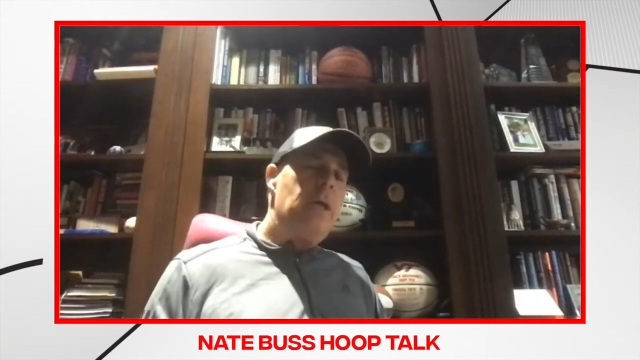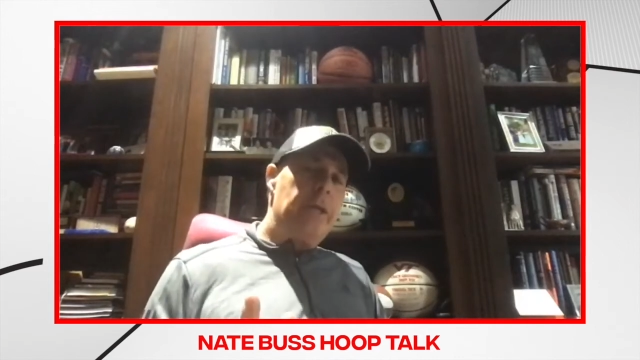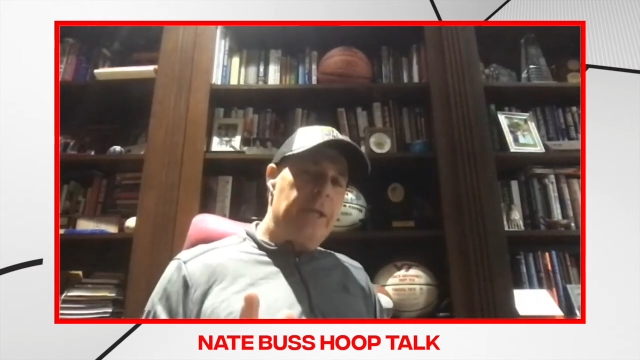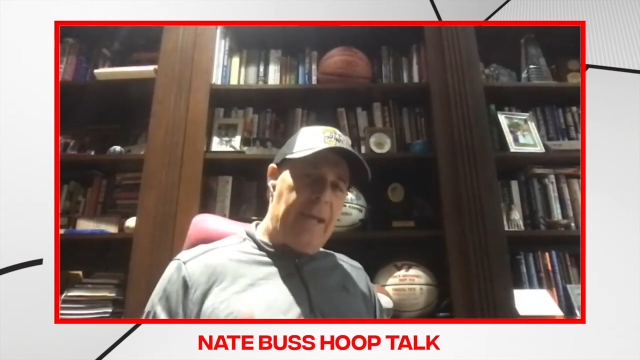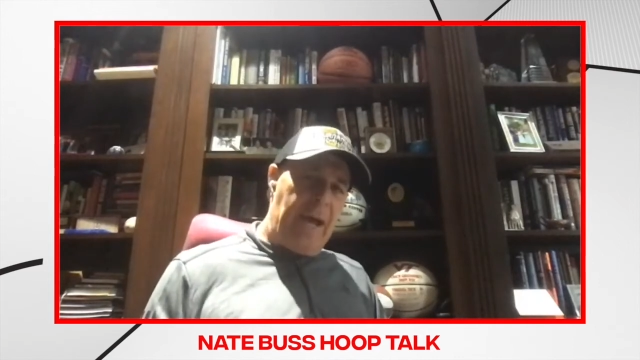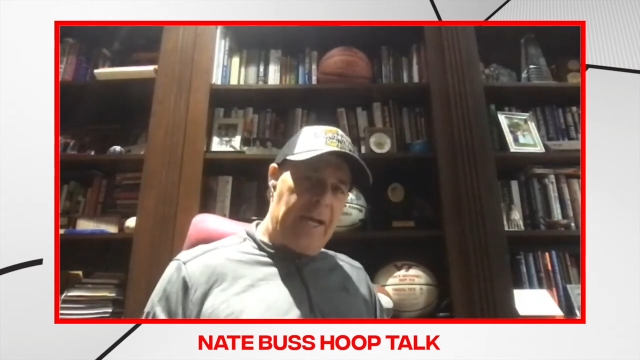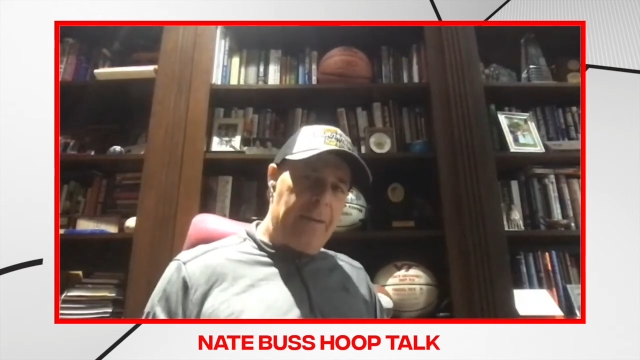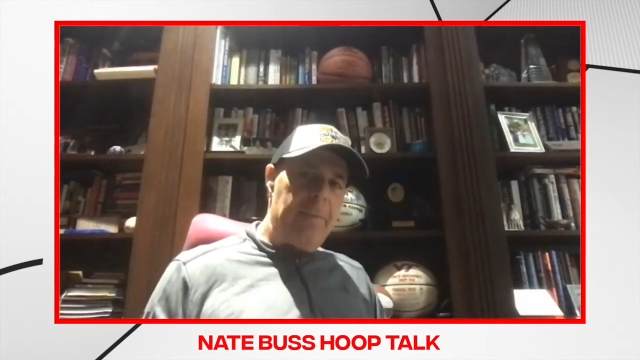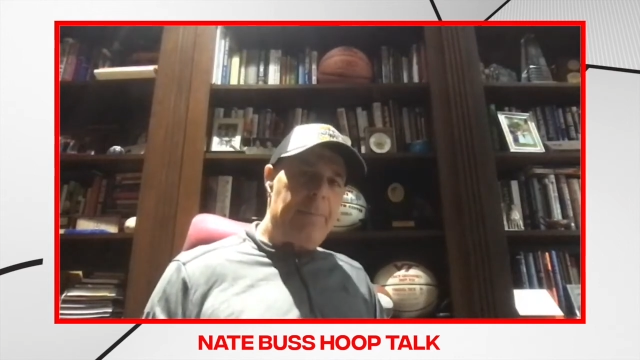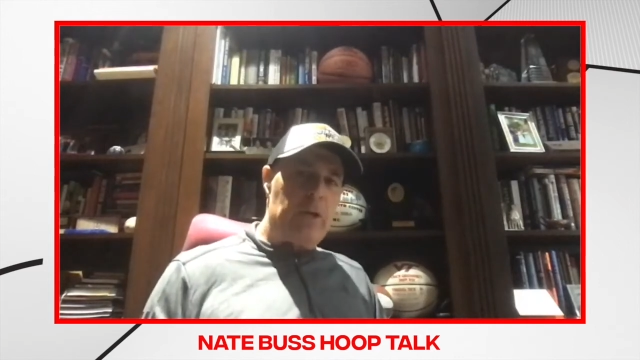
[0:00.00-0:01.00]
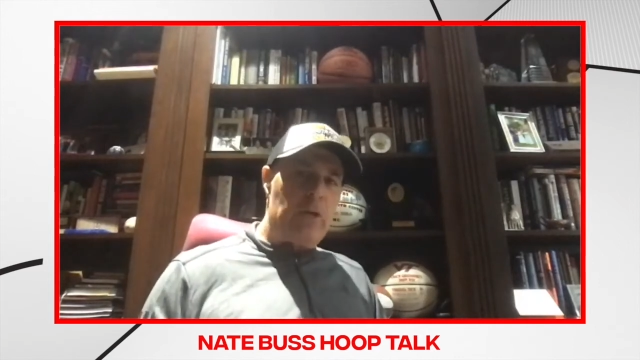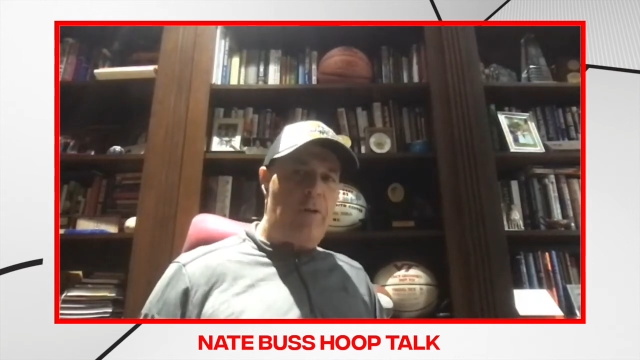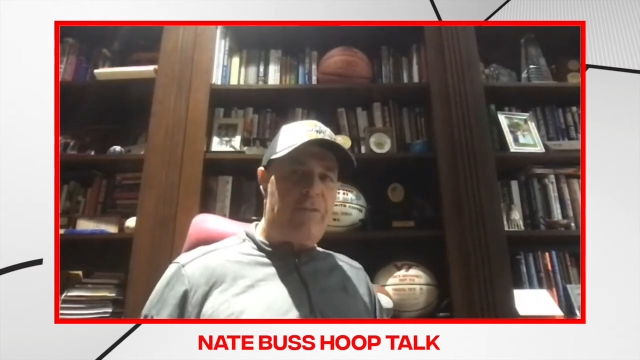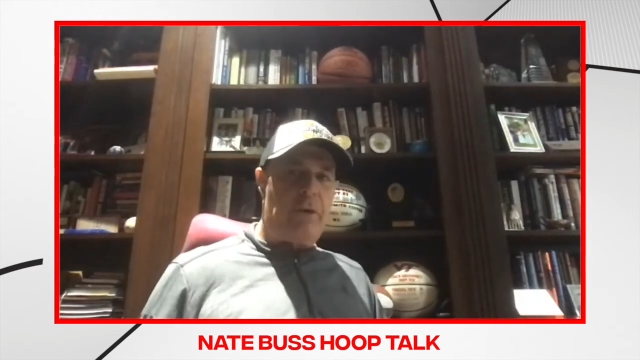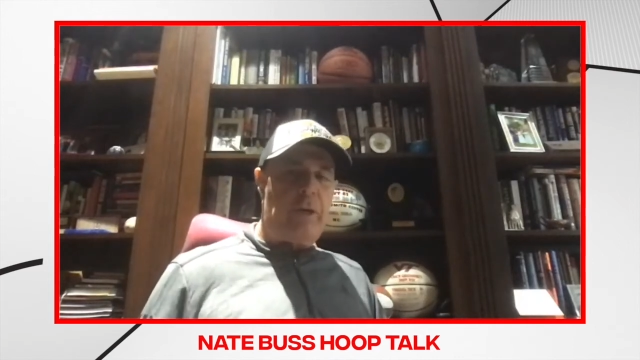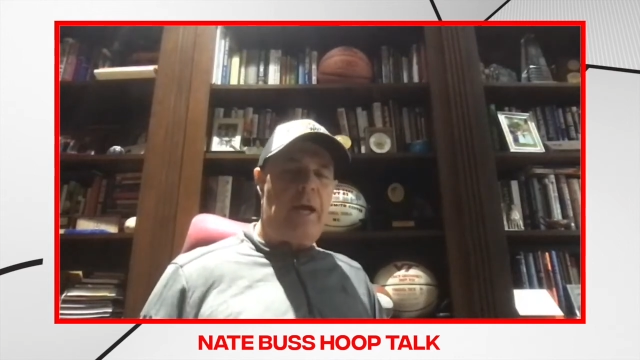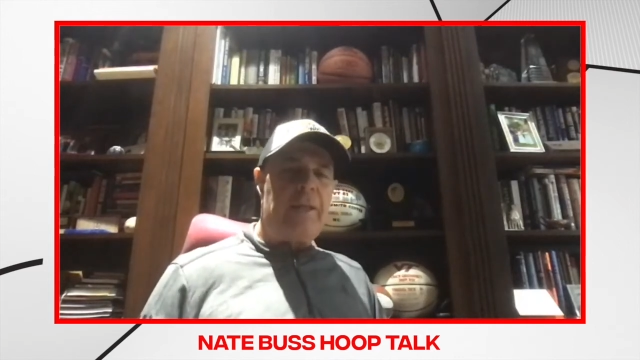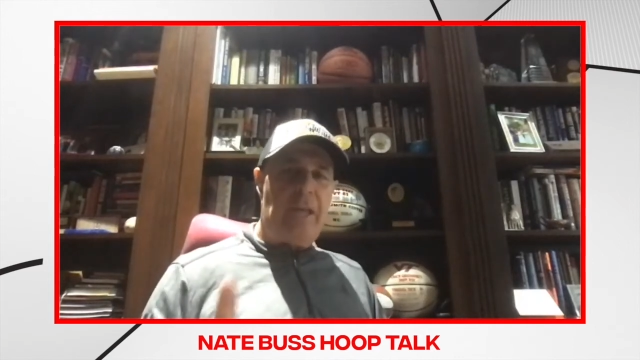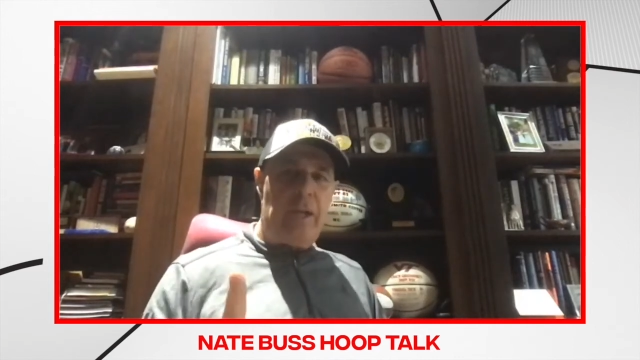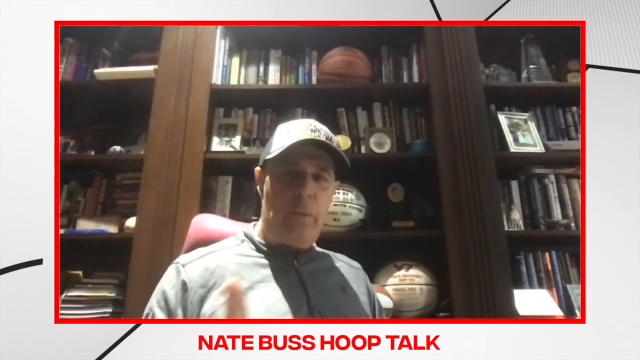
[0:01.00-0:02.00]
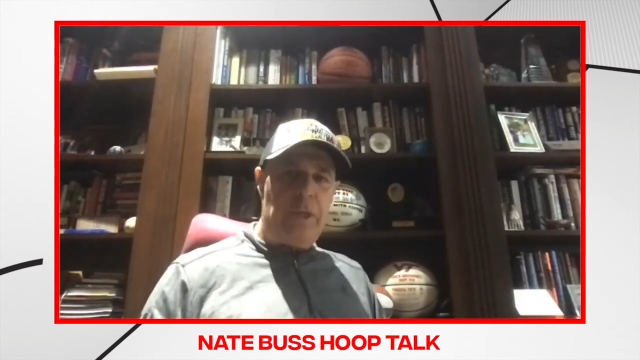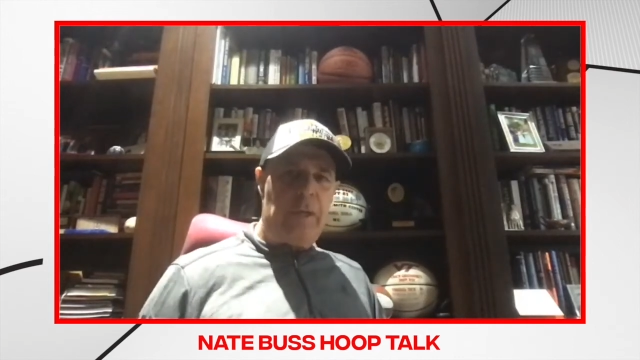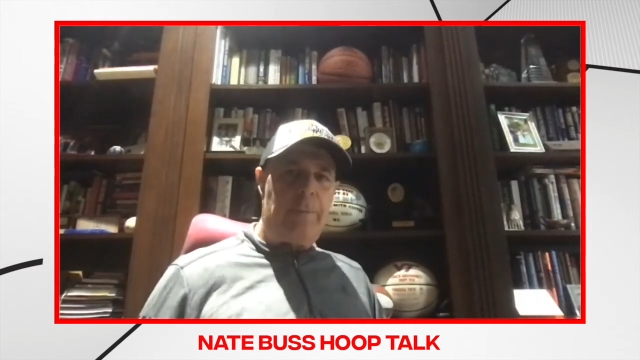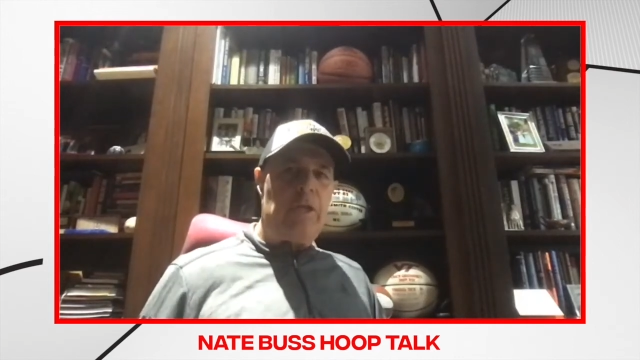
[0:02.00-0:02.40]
You're not going to be better off for it. I'll tell you what you're going to be.